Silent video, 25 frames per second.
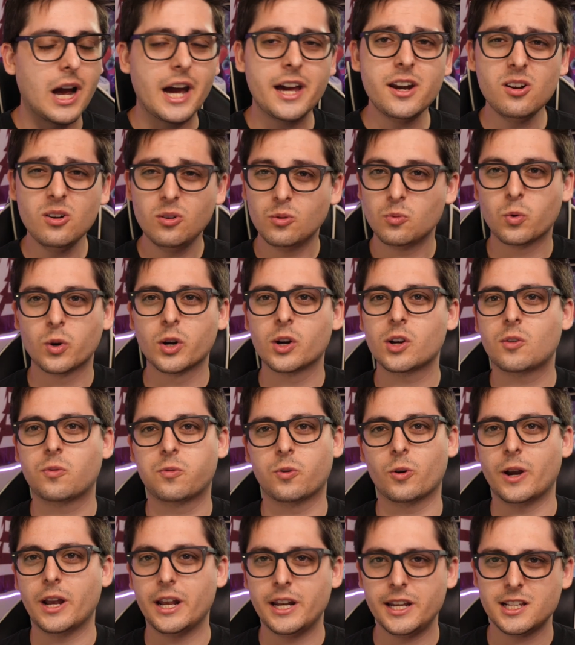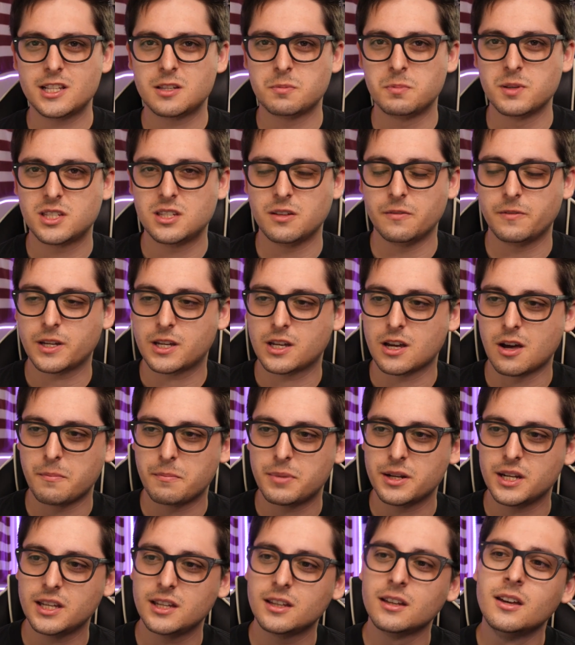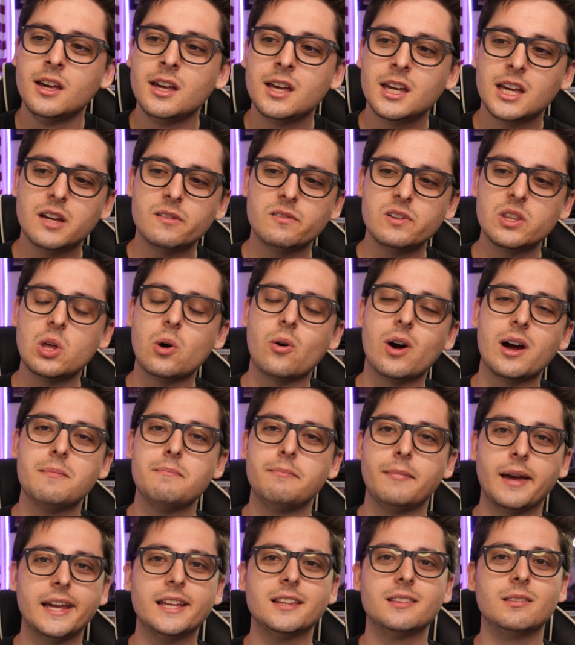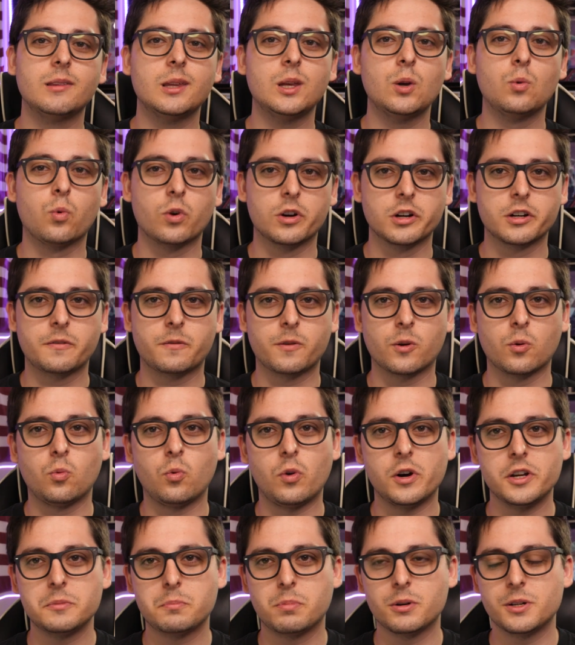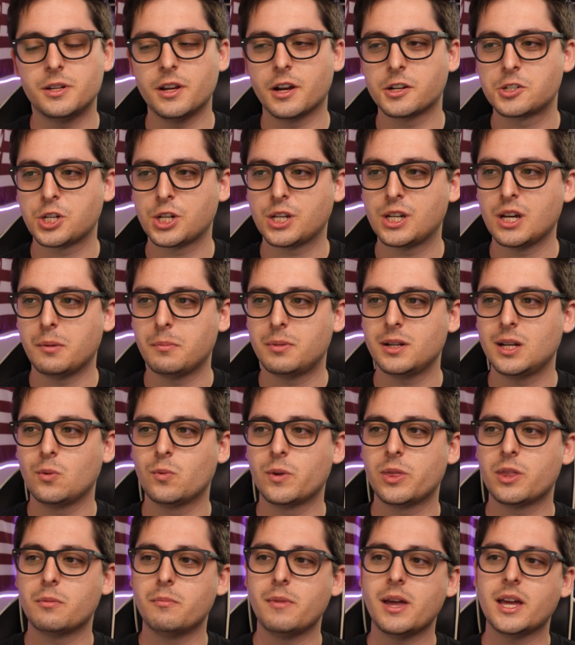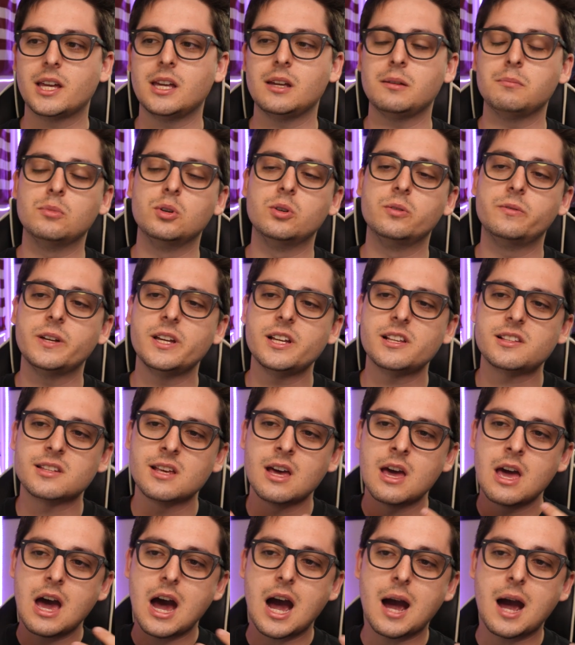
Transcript: I don't work for any specific company, even though I mainly work for one production company when they're making movies.